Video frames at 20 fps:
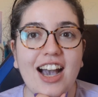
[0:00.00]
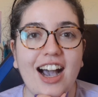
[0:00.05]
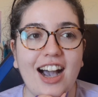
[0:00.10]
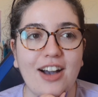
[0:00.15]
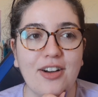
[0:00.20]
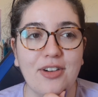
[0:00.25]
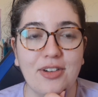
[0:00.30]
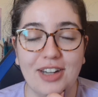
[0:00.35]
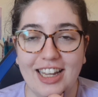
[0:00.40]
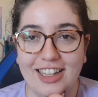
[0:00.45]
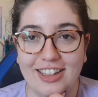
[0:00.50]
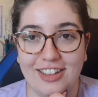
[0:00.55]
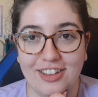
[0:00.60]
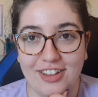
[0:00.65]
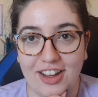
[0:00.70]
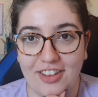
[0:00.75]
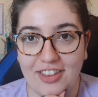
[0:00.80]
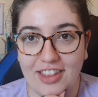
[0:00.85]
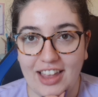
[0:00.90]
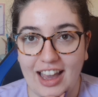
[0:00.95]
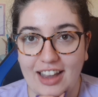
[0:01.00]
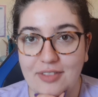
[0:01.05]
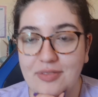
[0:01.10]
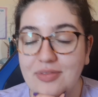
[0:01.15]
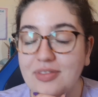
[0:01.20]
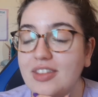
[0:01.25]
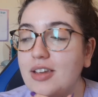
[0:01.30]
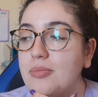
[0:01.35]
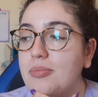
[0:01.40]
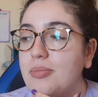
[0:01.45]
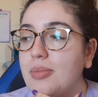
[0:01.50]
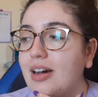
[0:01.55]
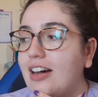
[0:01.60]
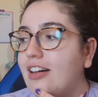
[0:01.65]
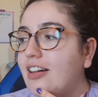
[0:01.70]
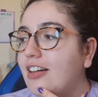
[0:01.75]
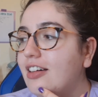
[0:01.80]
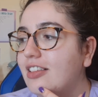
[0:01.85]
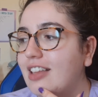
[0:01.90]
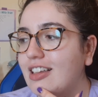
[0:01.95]
I'll let you know that,
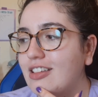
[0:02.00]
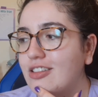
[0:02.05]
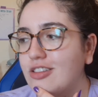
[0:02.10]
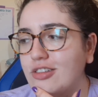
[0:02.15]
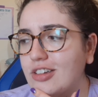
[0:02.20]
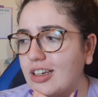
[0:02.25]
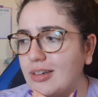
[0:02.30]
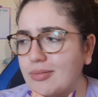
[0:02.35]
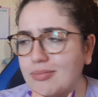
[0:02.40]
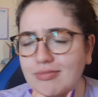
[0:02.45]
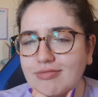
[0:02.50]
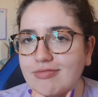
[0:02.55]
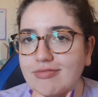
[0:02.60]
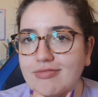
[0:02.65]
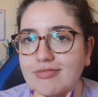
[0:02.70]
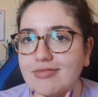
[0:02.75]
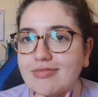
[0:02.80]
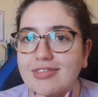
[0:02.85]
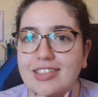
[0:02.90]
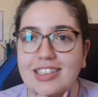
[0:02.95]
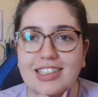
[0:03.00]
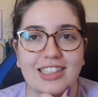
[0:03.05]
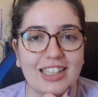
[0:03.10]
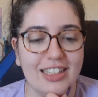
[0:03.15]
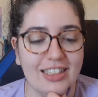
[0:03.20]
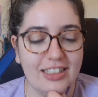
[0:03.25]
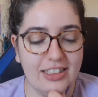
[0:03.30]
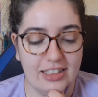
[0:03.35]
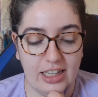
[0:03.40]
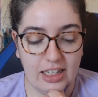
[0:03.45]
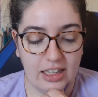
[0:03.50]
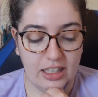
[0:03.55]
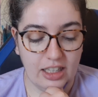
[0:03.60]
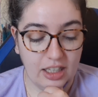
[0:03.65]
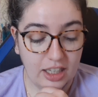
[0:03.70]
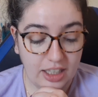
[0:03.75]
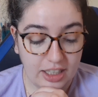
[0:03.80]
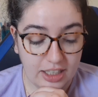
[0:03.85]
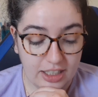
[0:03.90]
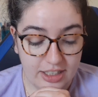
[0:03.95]
but that's all I'm gonna say
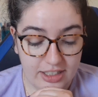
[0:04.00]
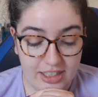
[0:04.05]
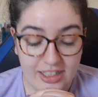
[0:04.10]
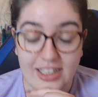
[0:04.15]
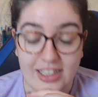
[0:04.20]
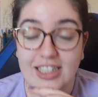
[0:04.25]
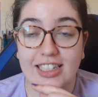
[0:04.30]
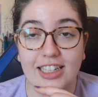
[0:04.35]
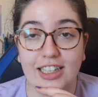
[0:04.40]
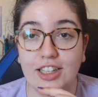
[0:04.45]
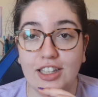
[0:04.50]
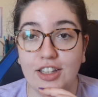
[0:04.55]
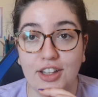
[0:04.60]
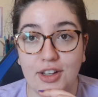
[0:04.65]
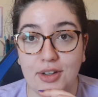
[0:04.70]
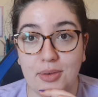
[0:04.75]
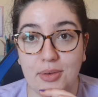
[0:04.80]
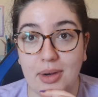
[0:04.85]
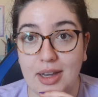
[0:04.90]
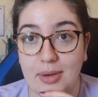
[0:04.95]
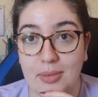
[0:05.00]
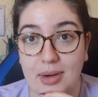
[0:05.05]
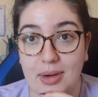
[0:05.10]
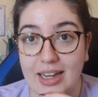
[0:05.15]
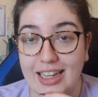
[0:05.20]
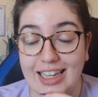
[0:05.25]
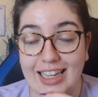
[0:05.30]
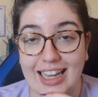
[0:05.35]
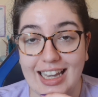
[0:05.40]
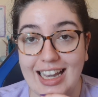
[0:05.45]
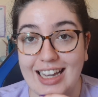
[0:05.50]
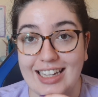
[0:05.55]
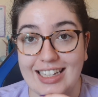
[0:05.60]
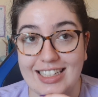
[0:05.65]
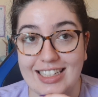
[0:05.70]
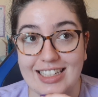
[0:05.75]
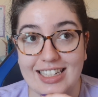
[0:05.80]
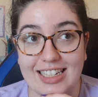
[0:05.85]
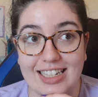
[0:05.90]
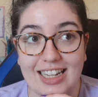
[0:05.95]
because it's still a long way away
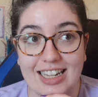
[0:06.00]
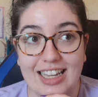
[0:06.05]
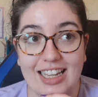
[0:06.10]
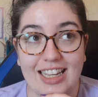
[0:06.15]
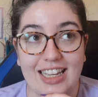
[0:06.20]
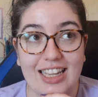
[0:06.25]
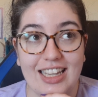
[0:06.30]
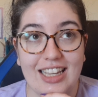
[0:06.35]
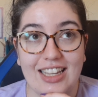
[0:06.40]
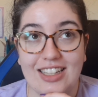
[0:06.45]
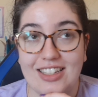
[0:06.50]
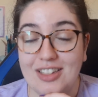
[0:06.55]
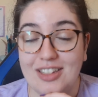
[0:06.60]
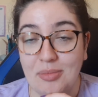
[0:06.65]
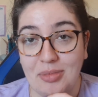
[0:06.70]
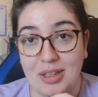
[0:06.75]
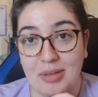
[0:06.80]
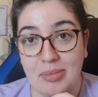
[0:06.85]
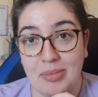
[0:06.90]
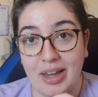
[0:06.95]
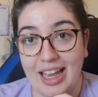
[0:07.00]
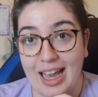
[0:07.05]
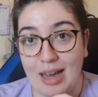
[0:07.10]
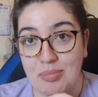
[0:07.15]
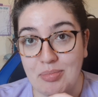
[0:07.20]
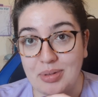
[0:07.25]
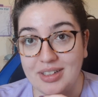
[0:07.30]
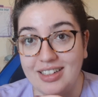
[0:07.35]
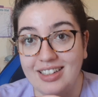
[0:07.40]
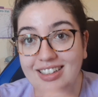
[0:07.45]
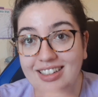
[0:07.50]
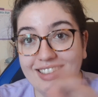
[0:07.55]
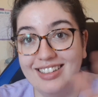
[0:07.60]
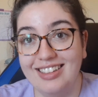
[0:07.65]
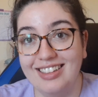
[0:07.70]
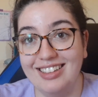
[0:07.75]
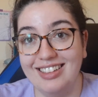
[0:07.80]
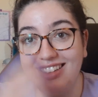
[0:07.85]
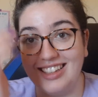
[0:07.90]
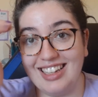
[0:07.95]
and something might happen.
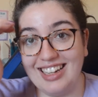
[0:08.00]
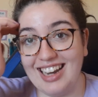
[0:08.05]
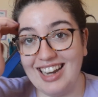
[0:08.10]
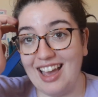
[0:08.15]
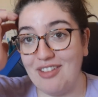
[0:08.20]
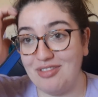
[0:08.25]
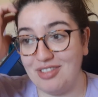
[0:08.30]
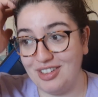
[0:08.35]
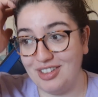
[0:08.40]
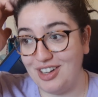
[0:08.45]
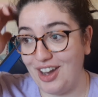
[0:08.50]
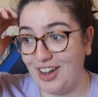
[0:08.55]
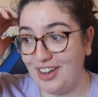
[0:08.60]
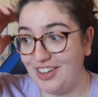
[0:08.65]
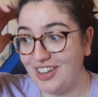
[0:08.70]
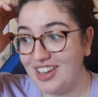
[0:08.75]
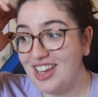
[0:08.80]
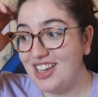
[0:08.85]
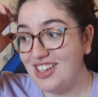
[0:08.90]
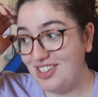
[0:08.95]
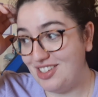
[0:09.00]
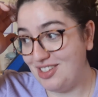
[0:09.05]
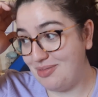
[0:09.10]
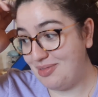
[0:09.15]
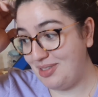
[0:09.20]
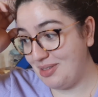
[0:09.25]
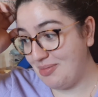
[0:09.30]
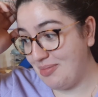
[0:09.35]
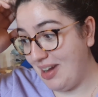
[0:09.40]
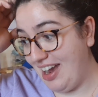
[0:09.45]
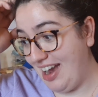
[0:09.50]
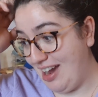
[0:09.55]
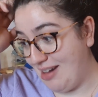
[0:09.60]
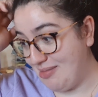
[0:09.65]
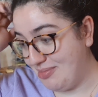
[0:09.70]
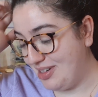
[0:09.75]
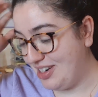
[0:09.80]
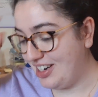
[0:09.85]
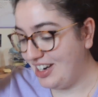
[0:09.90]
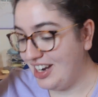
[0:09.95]
You never know. Something might
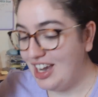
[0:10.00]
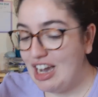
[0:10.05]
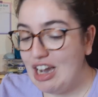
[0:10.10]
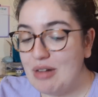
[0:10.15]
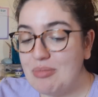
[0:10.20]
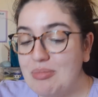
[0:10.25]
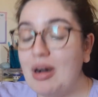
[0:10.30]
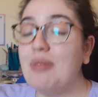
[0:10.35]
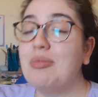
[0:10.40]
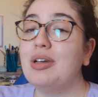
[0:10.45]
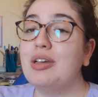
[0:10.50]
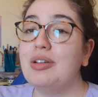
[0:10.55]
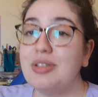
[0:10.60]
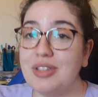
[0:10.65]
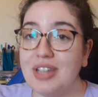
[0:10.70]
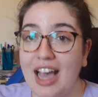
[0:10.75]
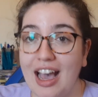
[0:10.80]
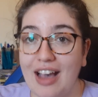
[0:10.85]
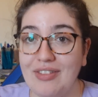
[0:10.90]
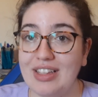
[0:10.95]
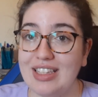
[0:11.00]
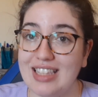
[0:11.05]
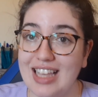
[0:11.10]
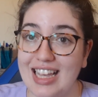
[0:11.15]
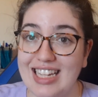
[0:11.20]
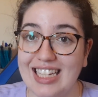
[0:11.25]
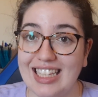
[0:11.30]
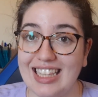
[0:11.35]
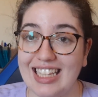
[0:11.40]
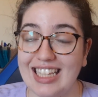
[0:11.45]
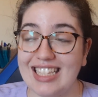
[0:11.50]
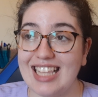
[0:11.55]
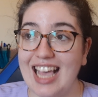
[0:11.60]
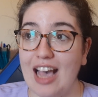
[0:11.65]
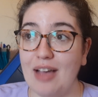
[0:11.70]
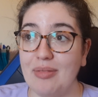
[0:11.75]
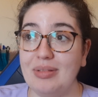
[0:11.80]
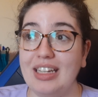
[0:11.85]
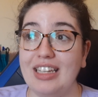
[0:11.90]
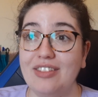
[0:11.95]
happen. But we also have exciting things
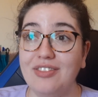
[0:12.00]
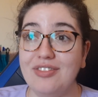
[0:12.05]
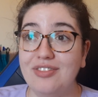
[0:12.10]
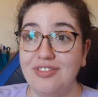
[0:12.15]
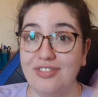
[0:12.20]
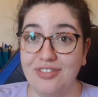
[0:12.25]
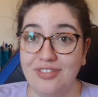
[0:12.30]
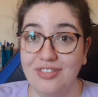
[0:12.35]
happening